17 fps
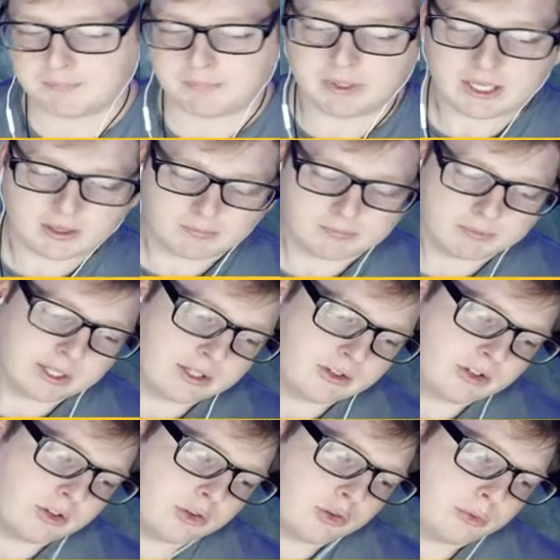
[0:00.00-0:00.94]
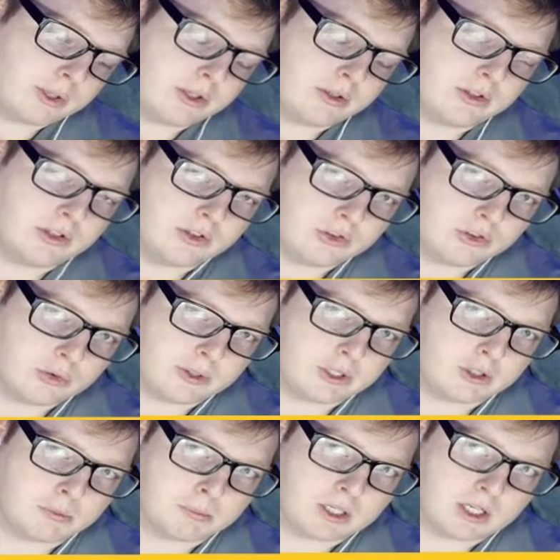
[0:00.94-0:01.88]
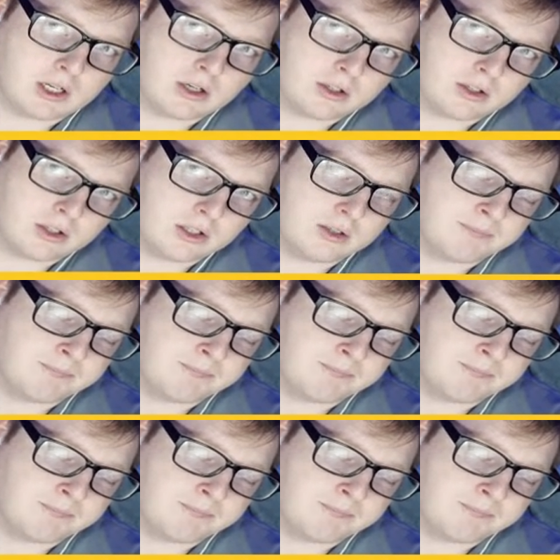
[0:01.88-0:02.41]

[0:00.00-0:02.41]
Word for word: yeah, Lance heals you while you're in Mahogany,